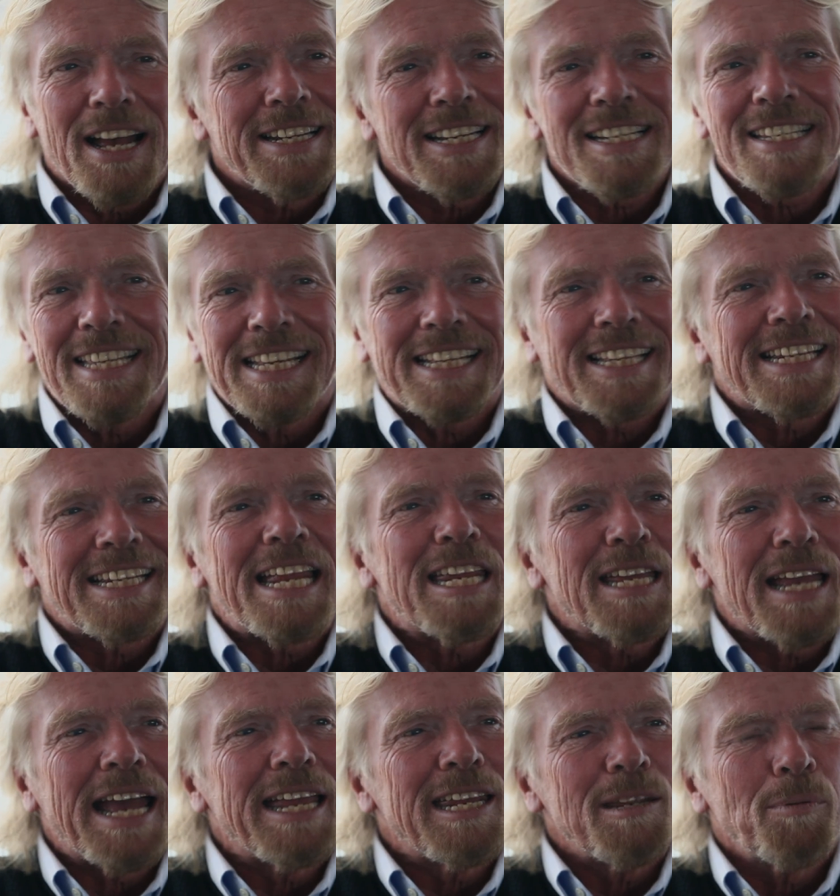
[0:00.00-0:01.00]
I just think that
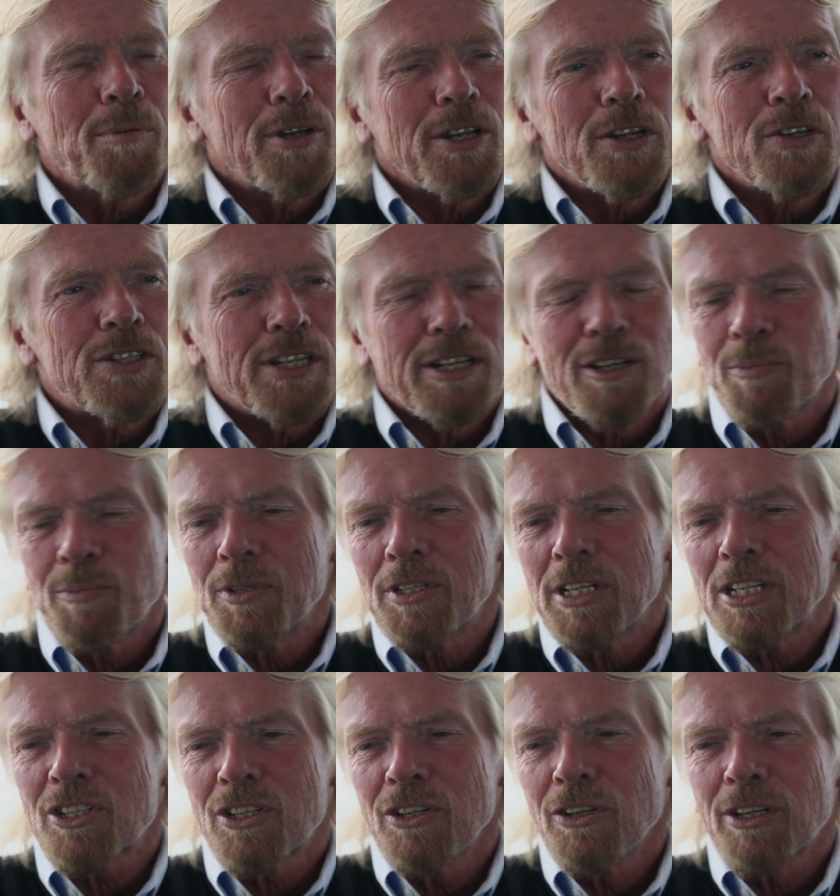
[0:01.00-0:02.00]
any, anybody who's in a
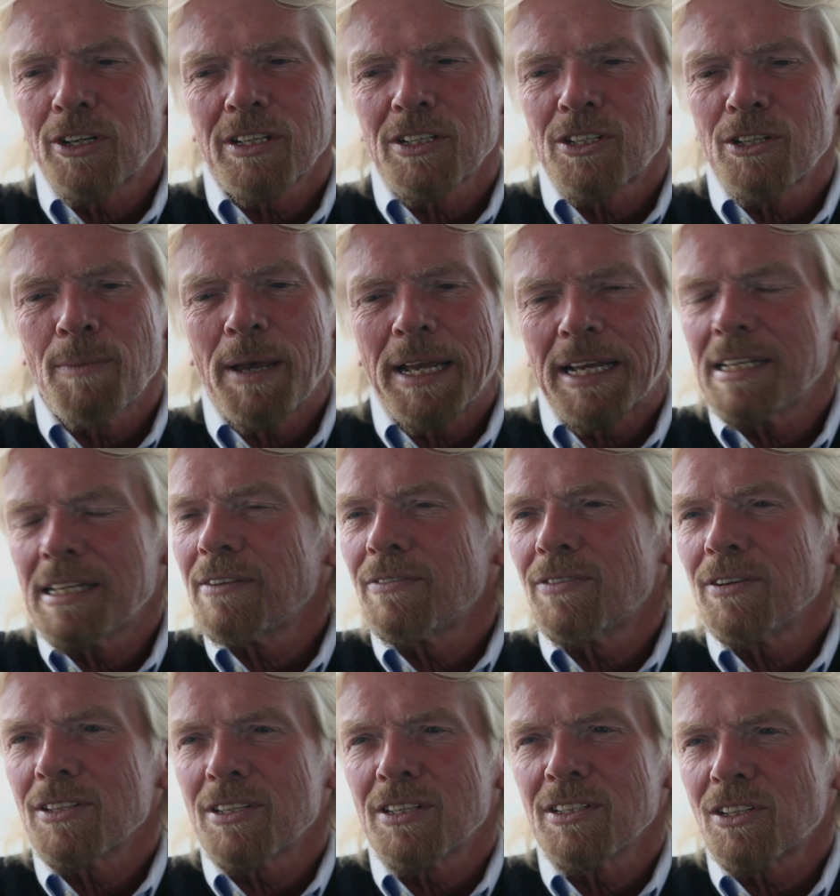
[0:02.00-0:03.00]
position to make a
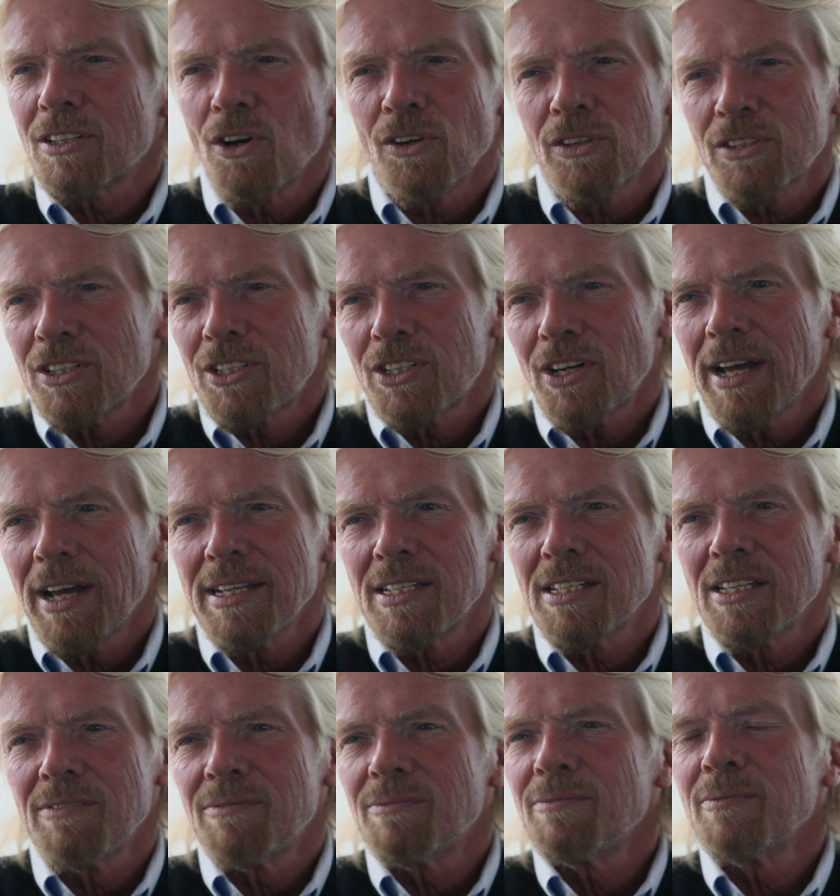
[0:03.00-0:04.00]
difference has got to try
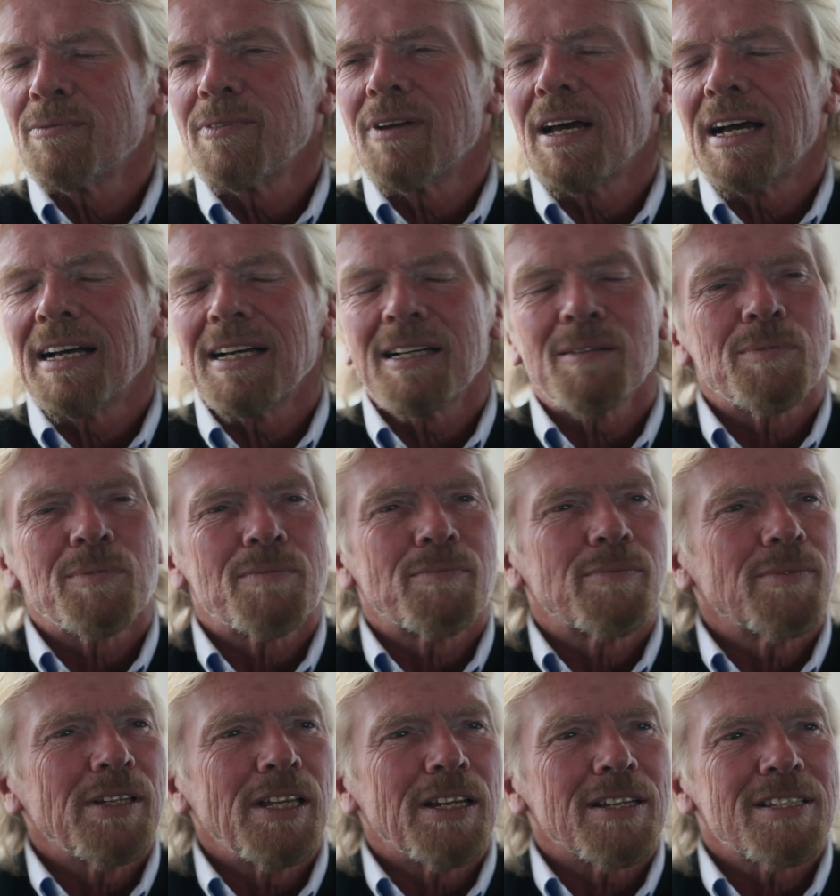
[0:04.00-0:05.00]
to um,
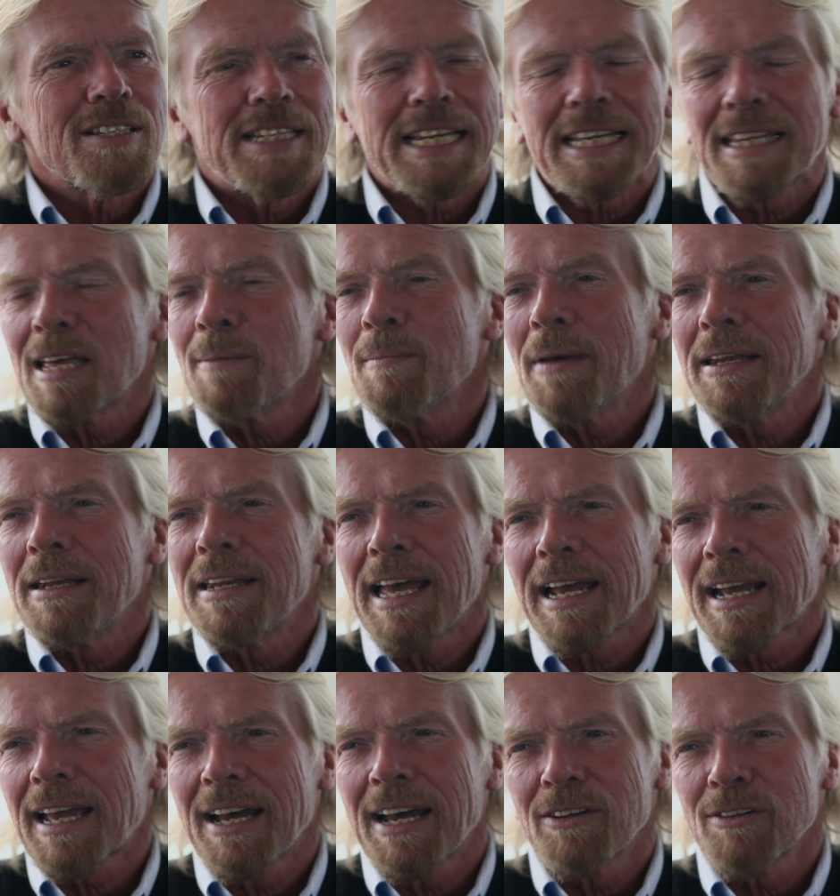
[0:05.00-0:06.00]
you know, stick their
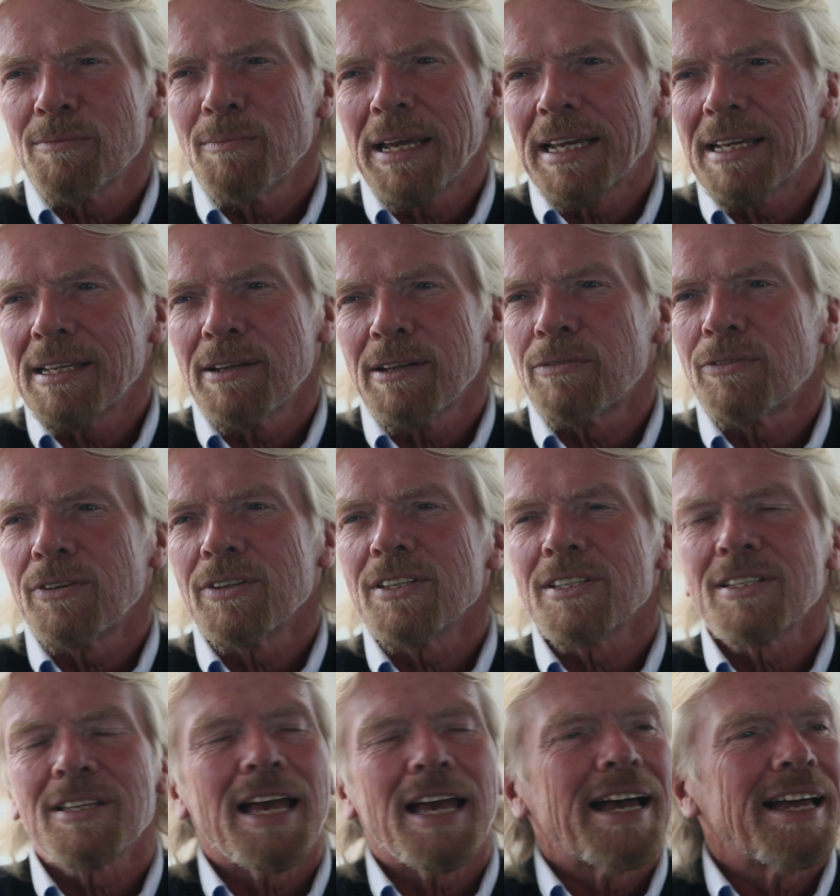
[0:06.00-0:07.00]
neck out and make a
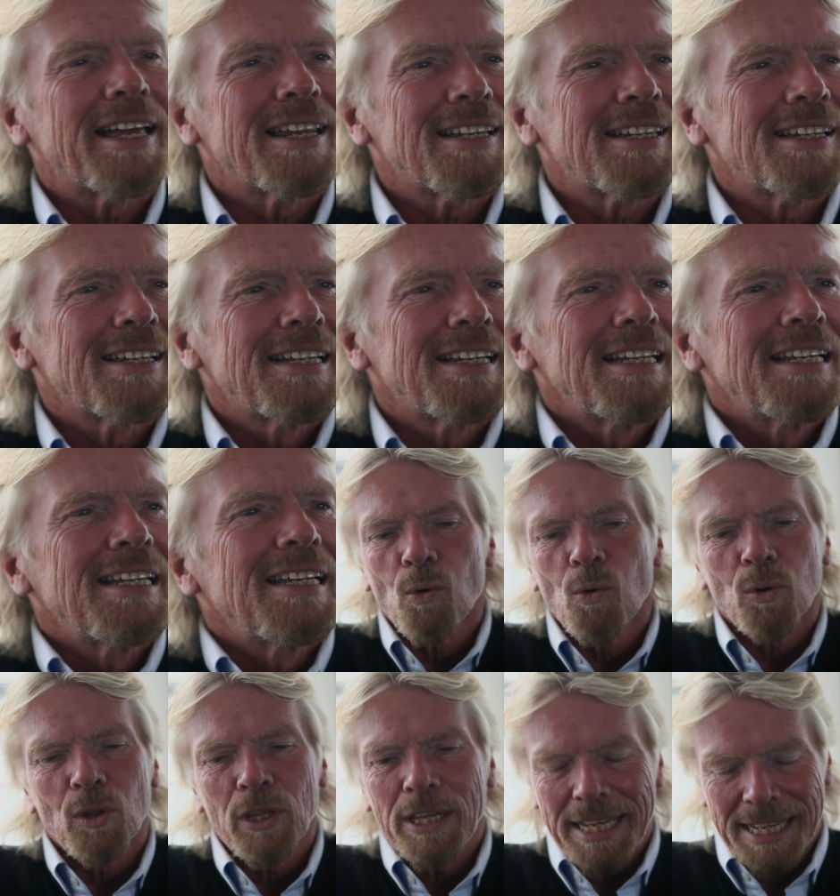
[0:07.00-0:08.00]
difference. And
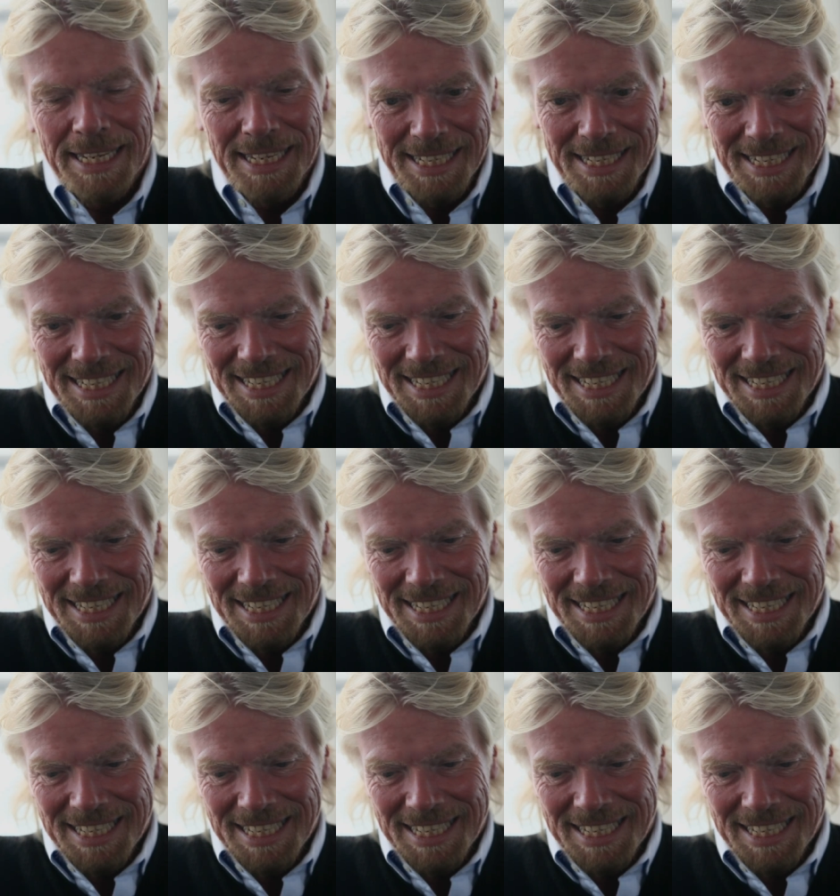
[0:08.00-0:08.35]
all the